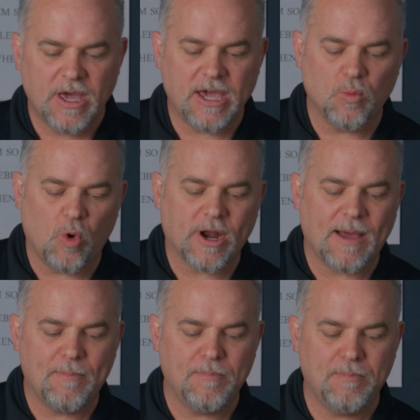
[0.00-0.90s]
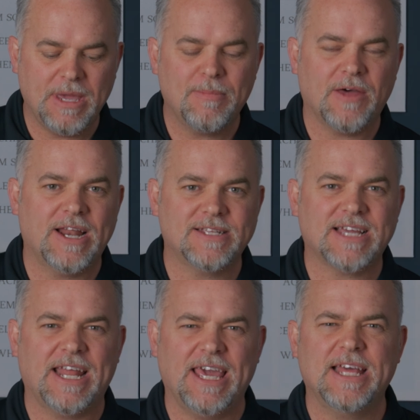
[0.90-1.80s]
And what I mean by that is
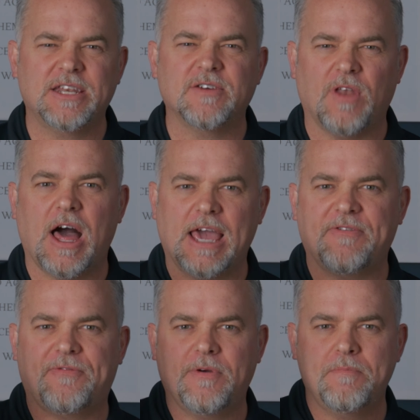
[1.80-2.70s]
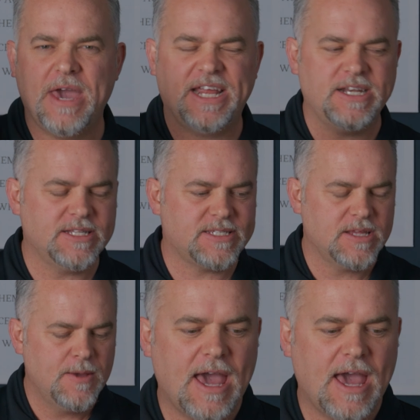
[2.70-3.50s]
kind of end of life maintenance.